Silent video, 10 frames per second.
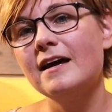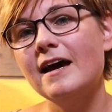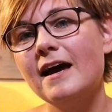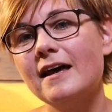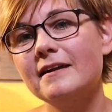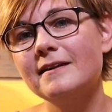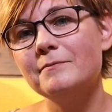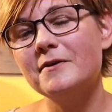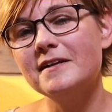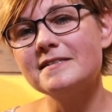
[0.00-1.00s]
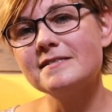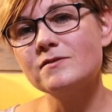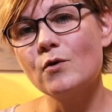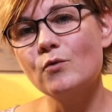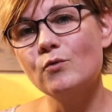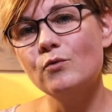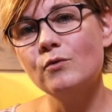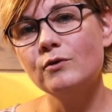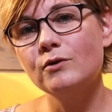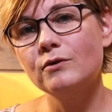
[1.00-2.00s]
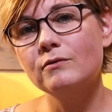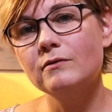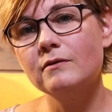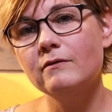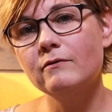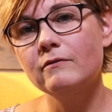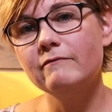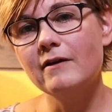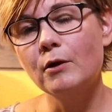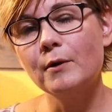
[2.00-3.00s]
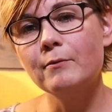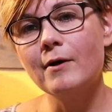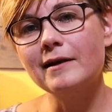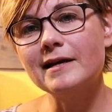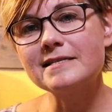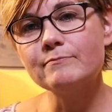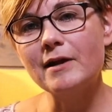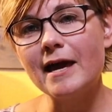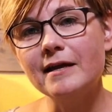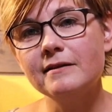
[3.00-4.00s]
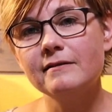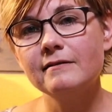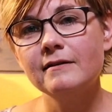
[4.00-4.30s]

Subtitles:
But it's so very well explained,